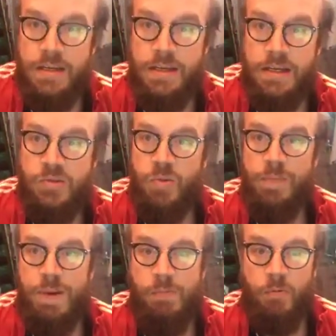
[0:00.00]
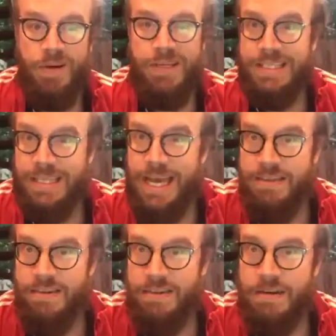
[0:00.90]
where people work
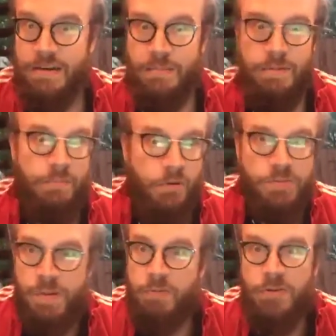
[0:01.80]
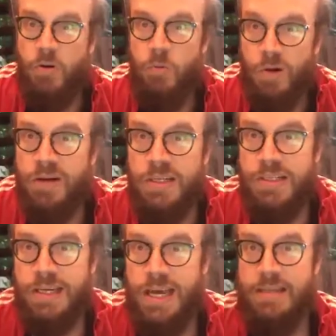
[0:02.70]
together. But most people don't work together.